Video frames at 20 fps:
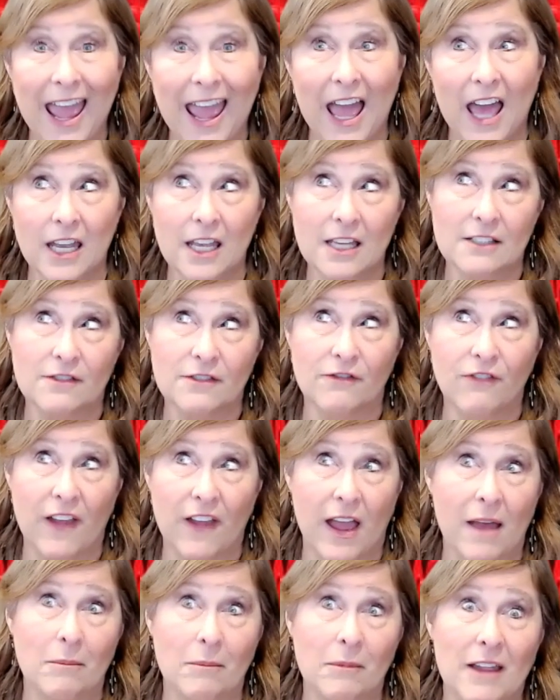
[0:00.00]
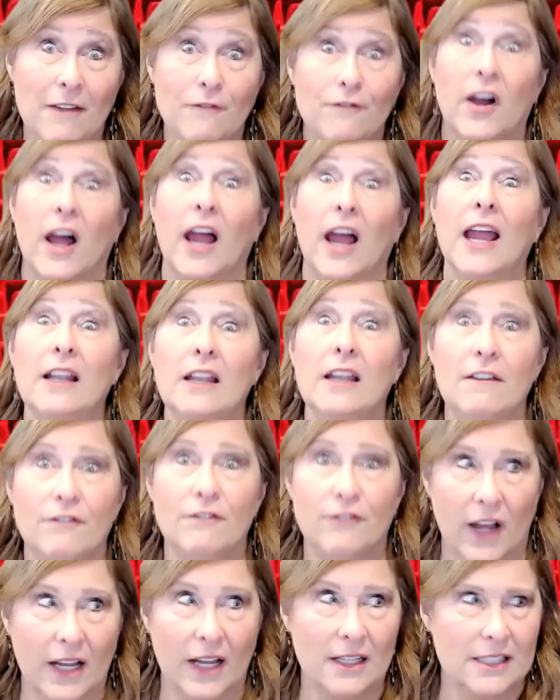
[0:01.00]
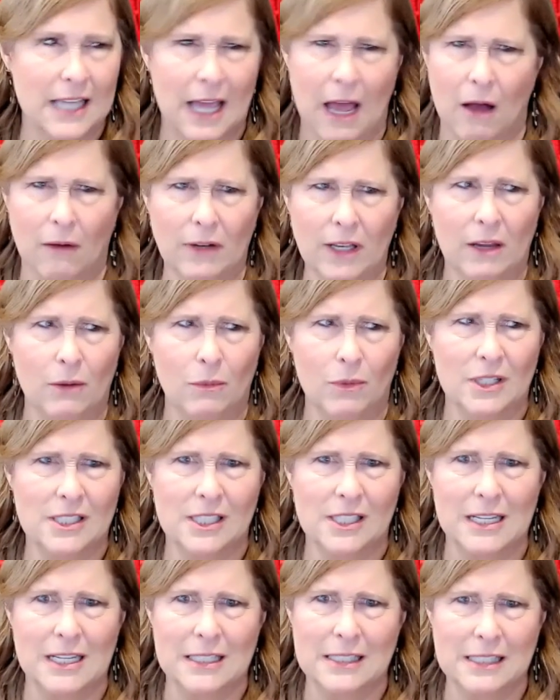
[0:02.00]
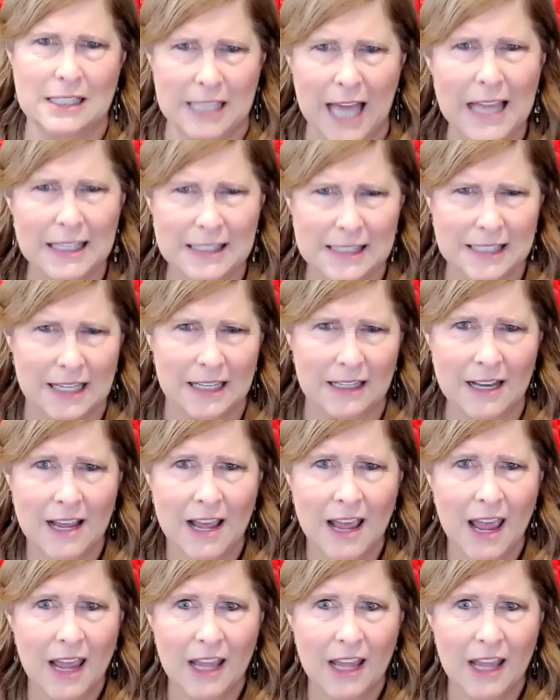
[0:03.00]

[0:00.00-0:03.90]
and his family finally finds out he was an assassin,